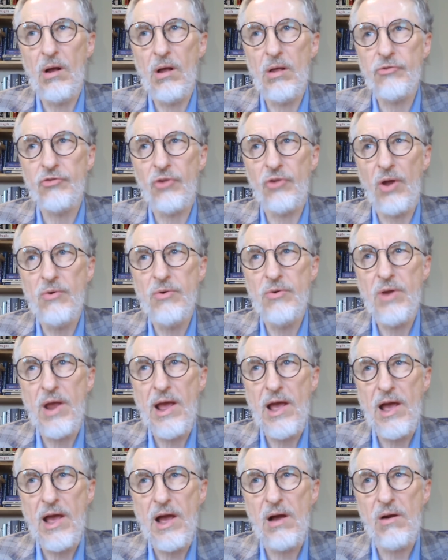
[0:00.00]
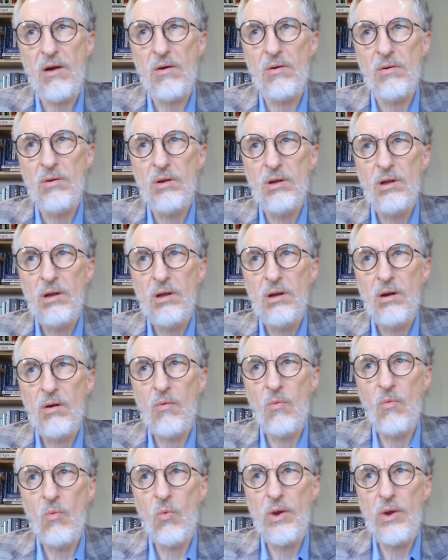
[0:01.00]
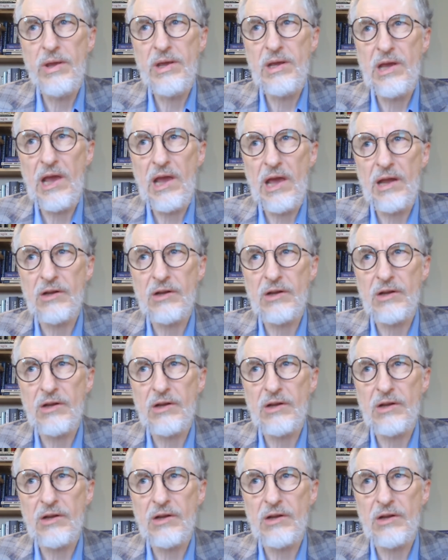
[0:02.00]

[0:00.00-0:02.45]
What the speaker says: now we get